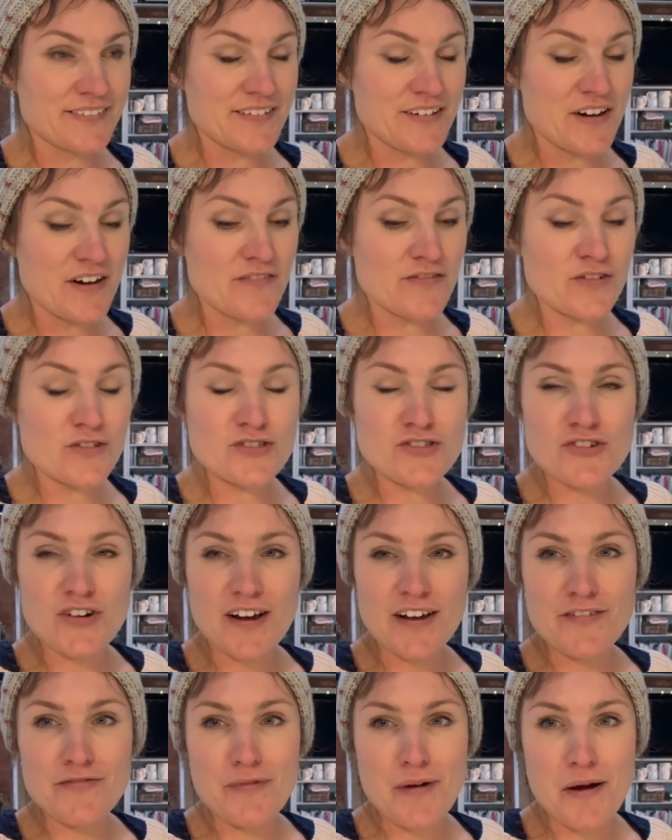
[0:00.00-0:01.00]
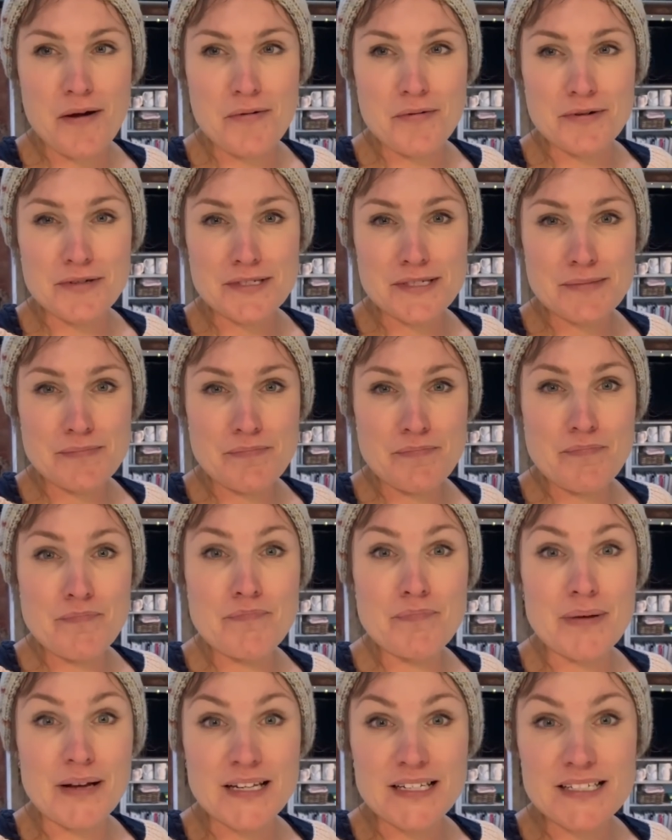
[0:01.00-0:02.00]
I've lost track of where I was,
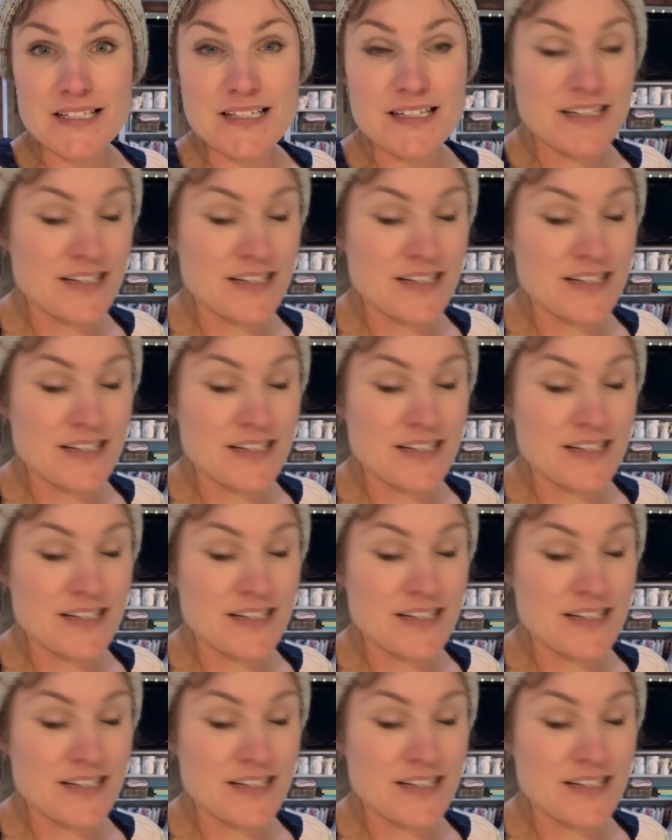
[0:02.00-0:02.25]
but